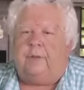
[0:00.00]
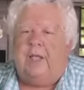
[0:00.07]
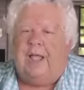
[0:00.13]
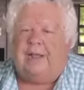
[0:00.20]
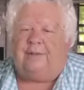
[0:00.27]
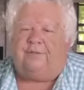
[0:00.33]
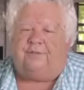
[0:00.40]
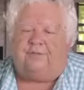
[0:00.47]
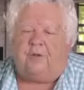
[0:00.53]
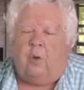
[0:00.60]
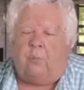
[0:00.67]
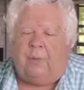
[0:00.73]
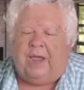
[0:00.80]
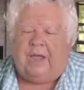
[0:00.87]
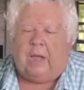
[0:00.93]
and
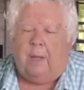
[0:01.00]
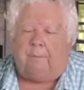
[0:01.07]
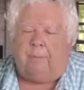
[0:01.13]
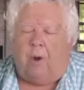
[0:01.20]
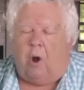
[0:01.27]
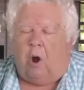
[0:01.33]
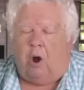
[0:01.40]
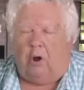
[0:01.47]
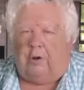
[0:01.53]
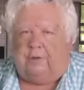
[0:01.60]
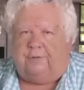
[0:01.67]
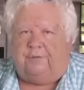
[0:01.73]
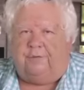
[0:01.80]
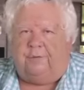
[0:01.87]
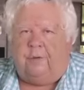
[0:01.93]
so make up a
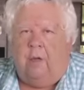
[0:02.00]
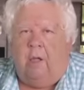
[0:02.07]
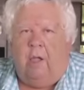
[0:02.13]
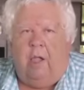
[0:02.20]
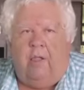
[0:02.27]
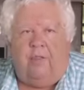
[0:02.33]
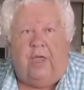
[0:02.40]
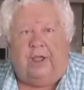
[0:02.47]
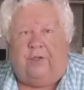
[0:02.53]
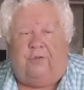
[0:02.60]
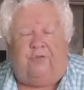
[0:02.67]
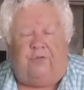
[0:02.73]
harness that you